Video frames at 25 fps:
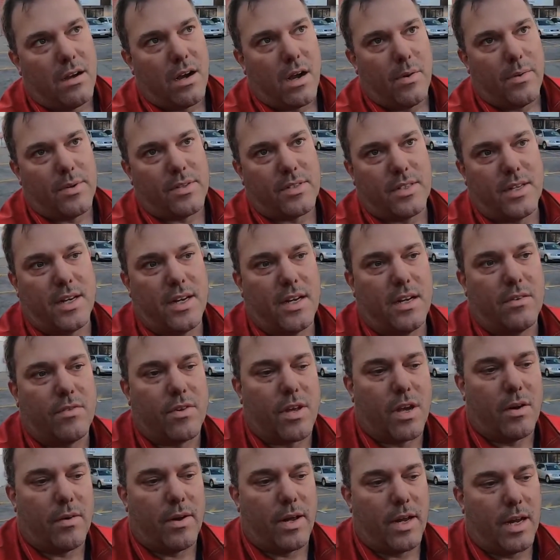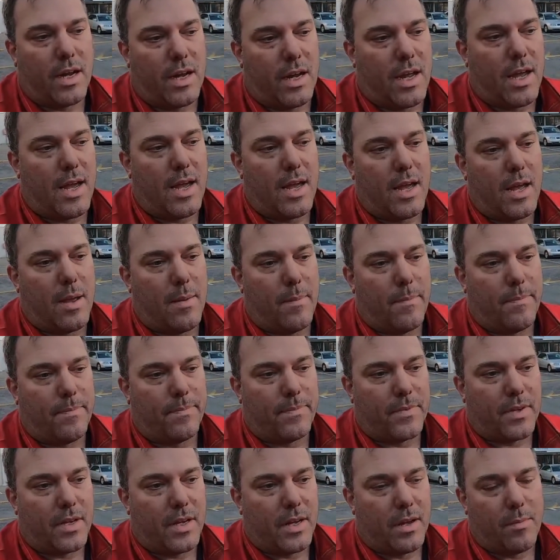I was thinking of going
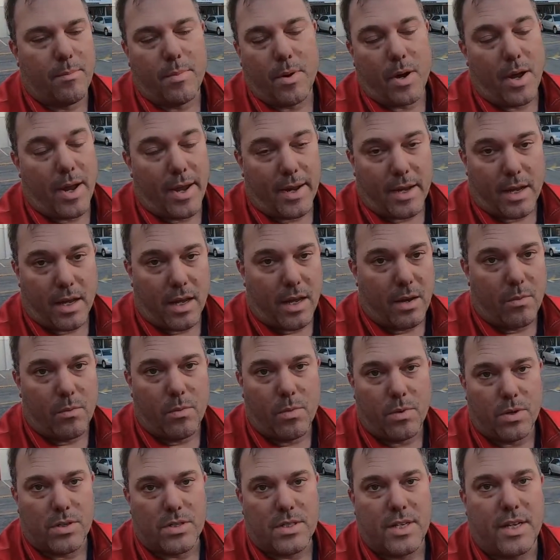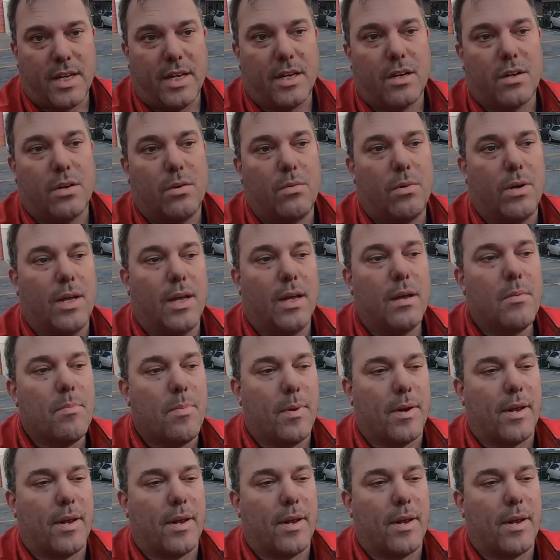buying a water to air cooler,